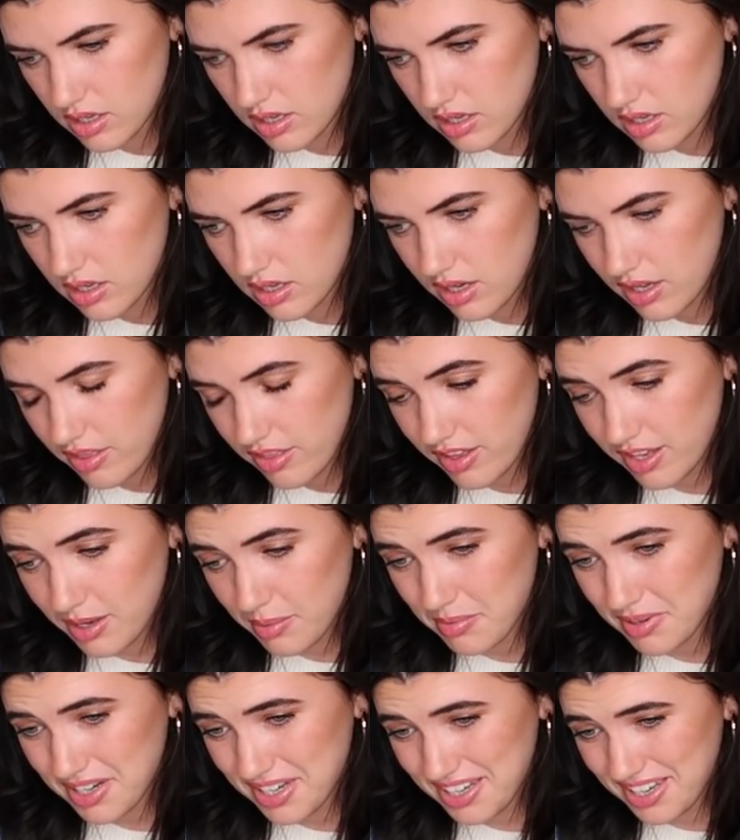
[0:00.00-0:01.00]
I think
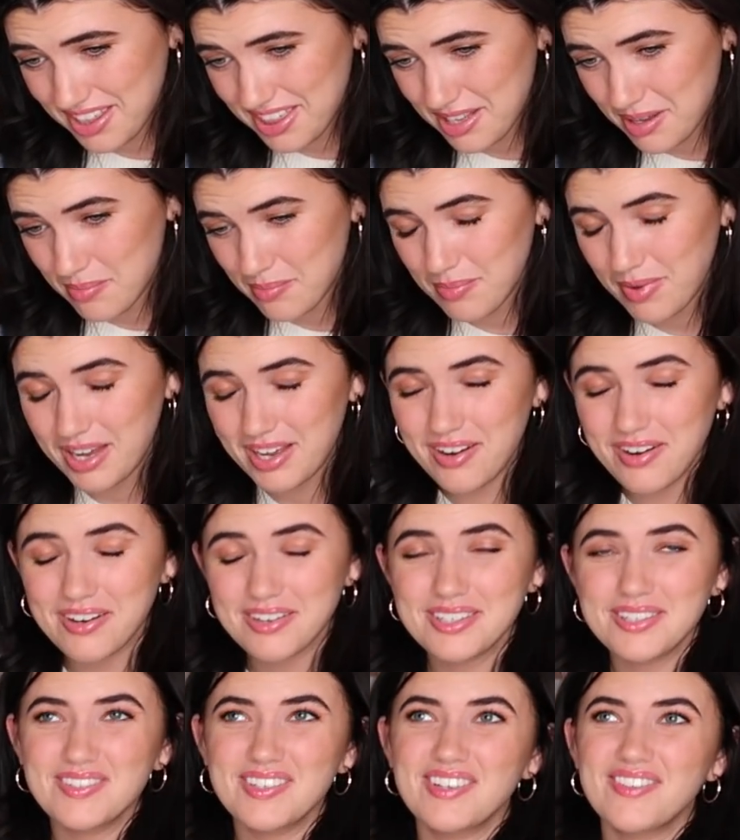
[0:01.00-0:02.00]
I'm gonna get them. My
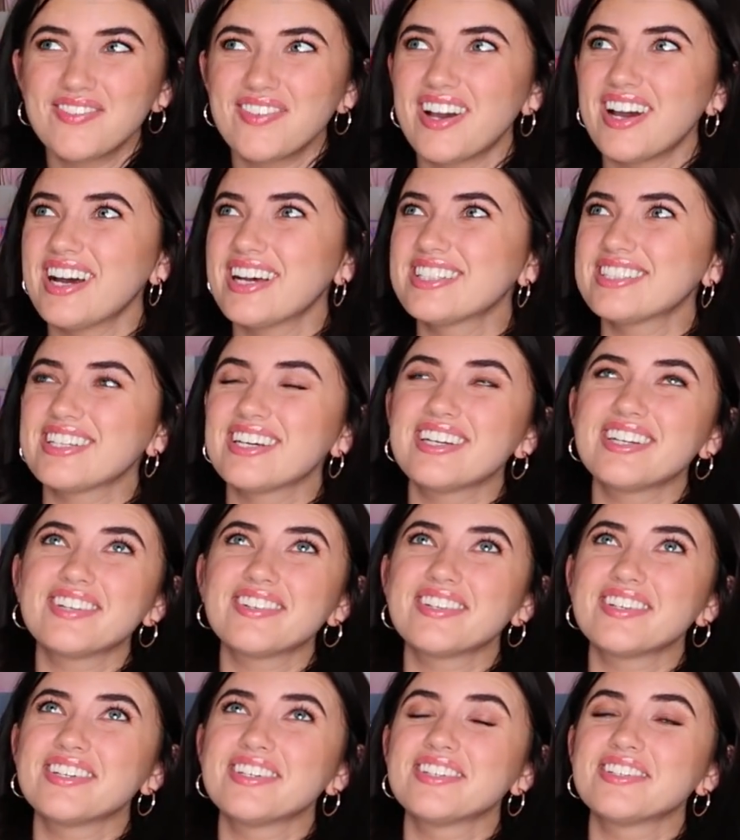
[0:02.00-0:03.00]
heart's beating fast. I
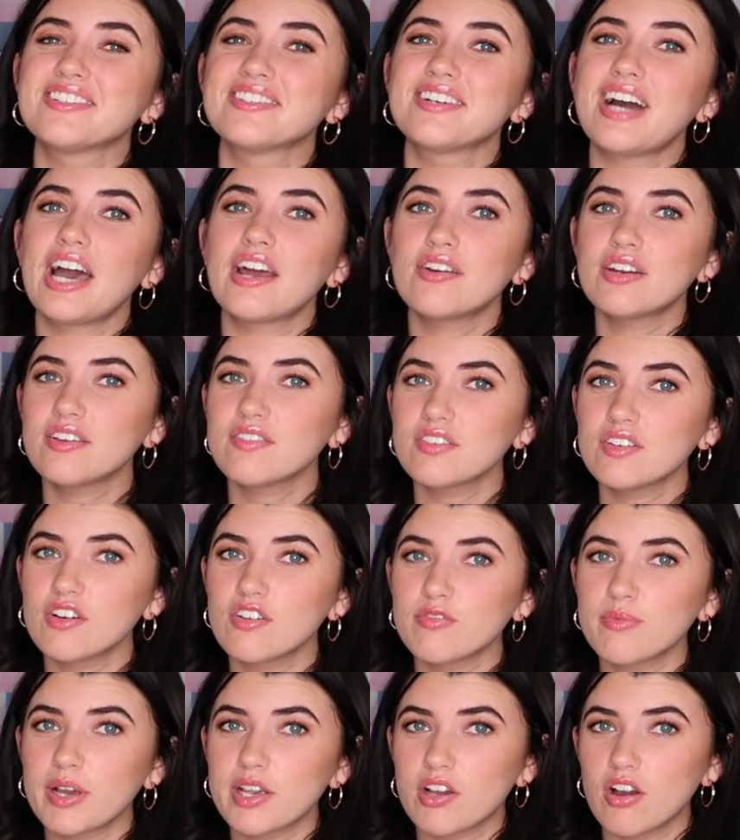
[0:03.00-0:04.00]
don't know. I don't even
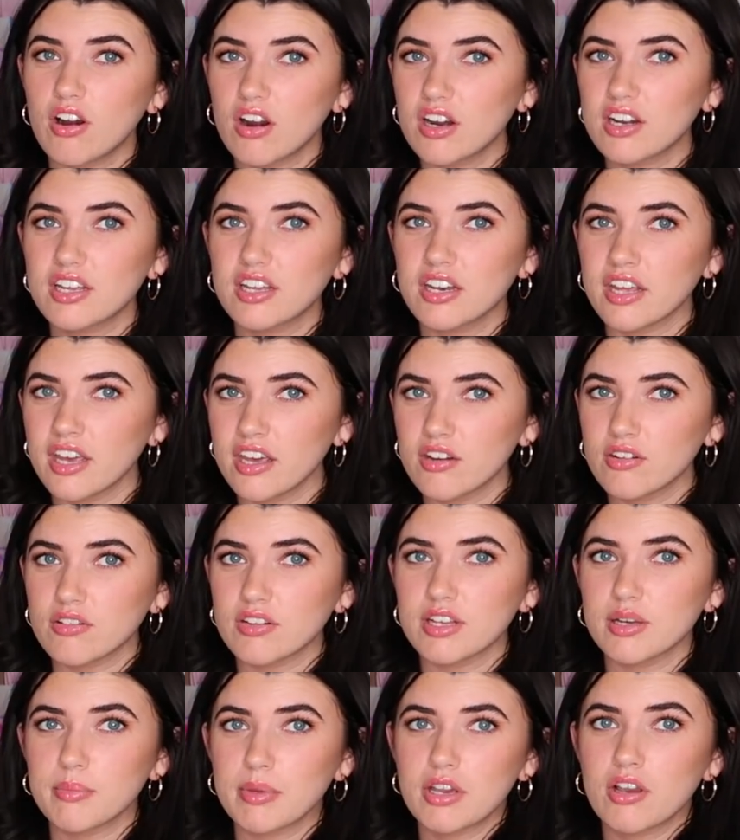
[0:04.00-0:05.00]
know if my card can
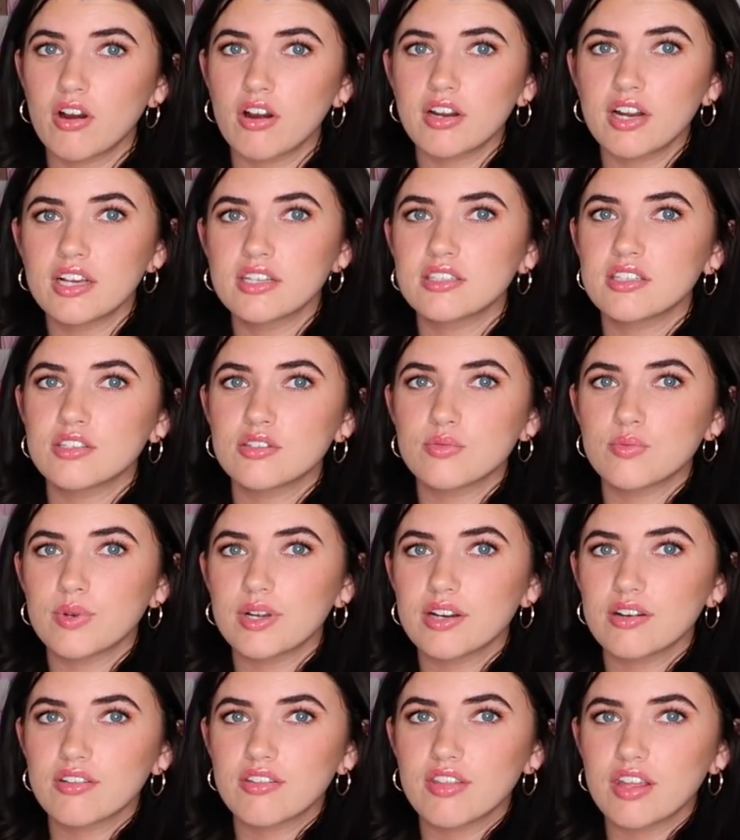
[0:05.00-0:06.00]
handle it. My card has this
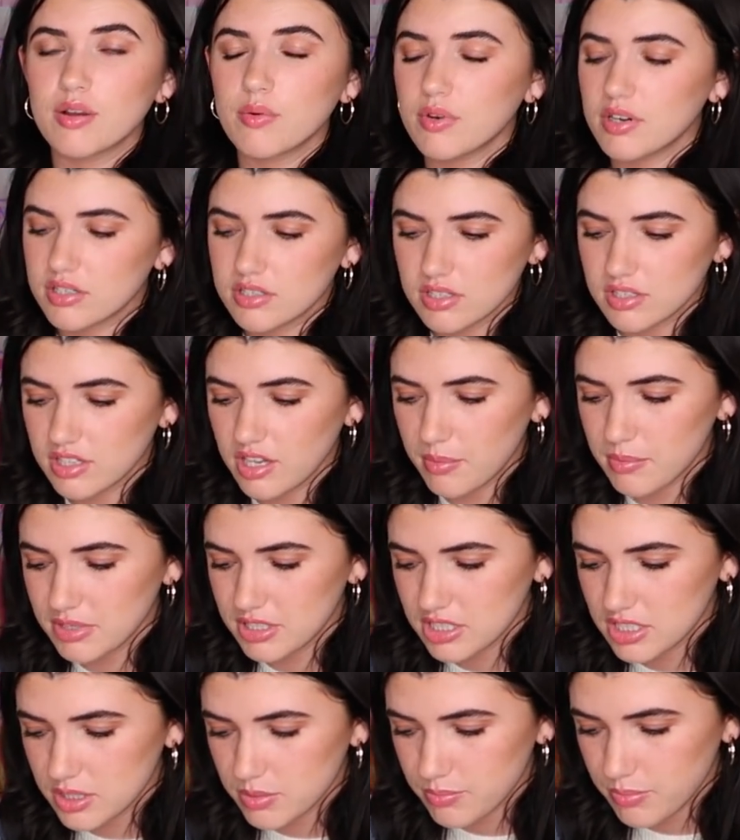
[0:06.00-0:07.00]
weird thing where it doesn't let
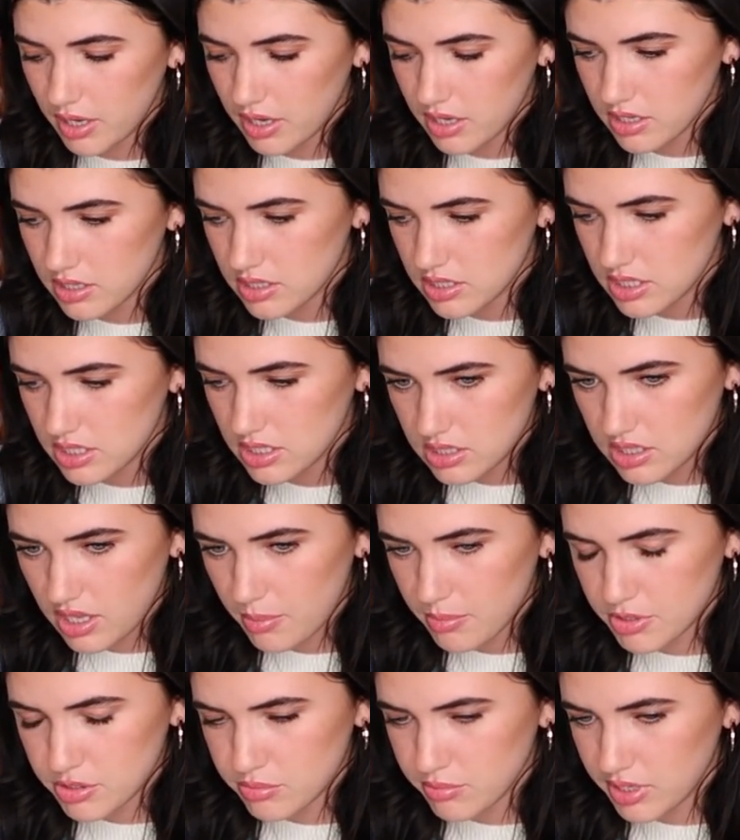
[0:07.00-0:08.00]
me spend
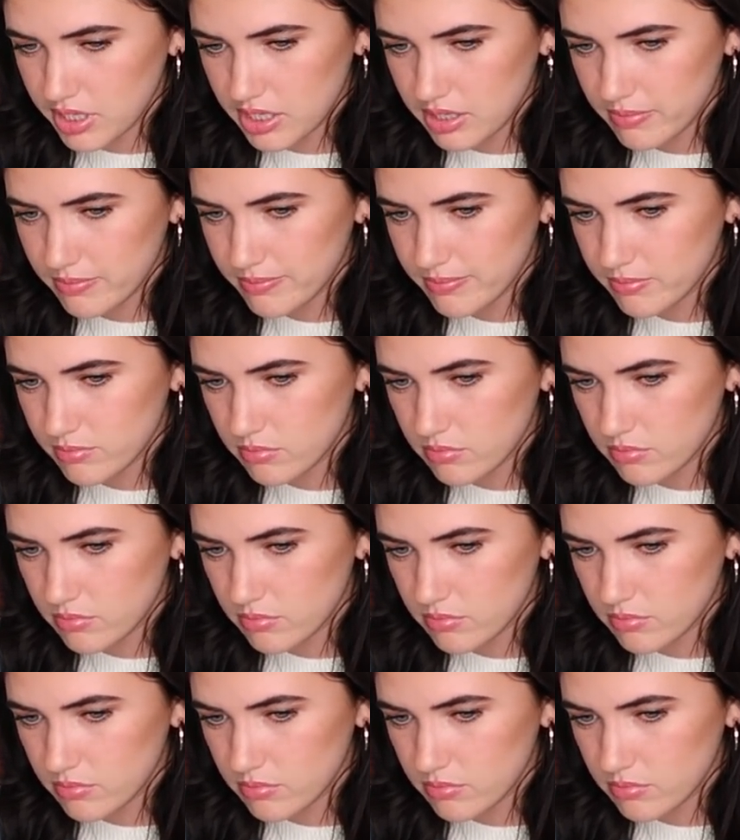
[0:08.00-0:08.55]
that much money.